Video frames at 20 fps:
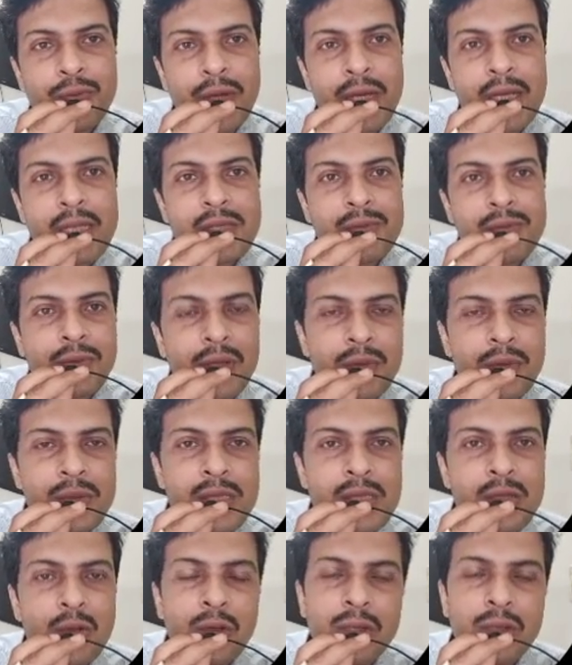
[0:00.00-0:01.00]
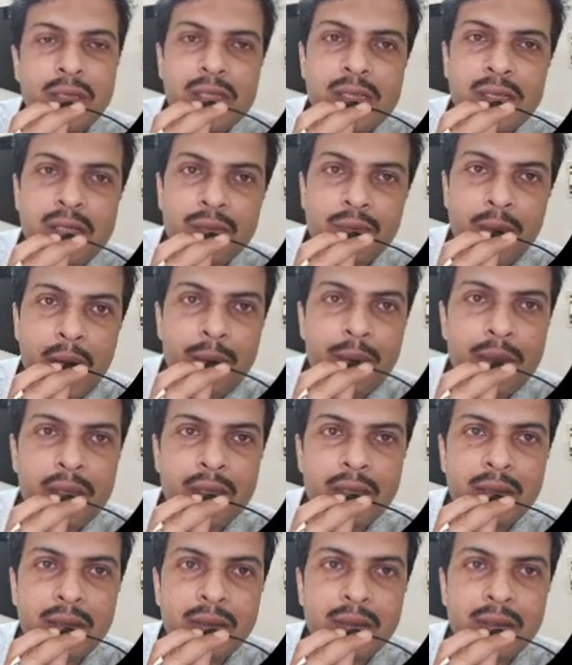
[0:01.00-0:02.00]
phase, frequency, all these three
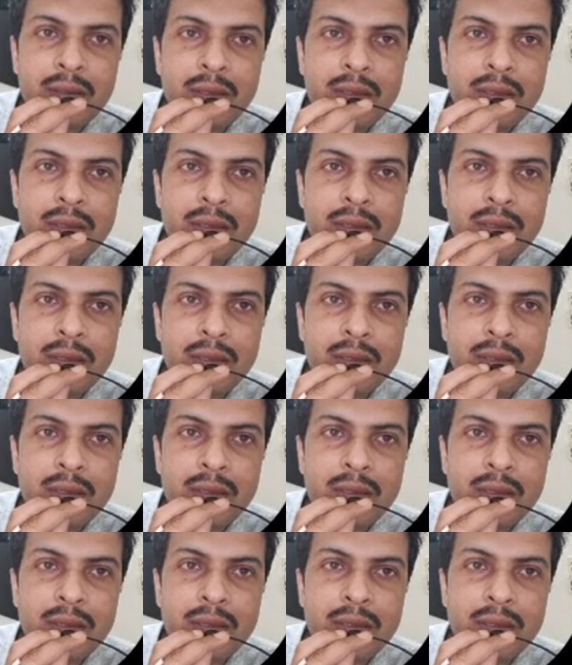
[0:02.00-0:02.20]
parameters.